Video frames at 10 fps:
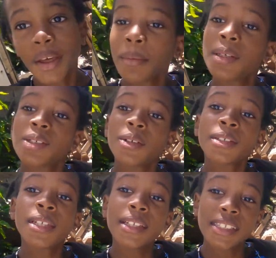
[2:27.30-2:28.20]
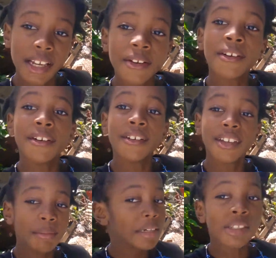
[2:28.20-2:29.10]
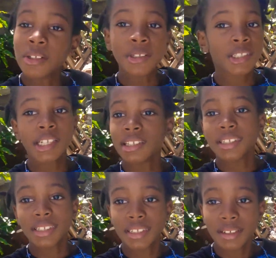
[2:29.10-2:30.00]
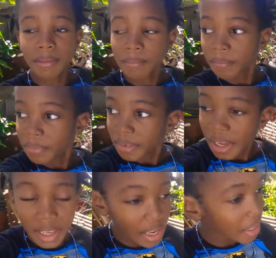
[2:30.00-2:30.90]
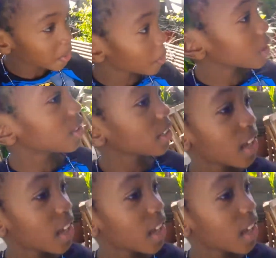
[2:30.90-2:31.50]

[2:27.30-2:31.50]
that makes no sense, I know. It makes no sense. Yes, once